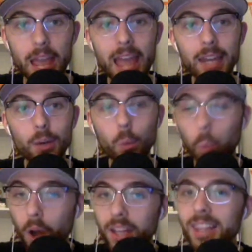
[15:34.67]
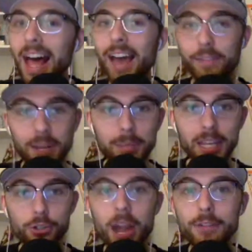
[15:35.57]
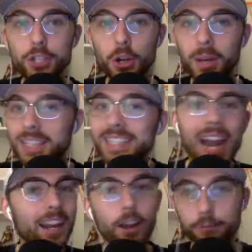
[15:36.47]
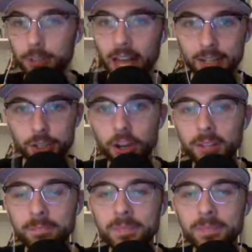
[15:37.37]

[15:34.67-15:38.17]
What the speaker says: And one live NBA draft show is not enough for Locked On.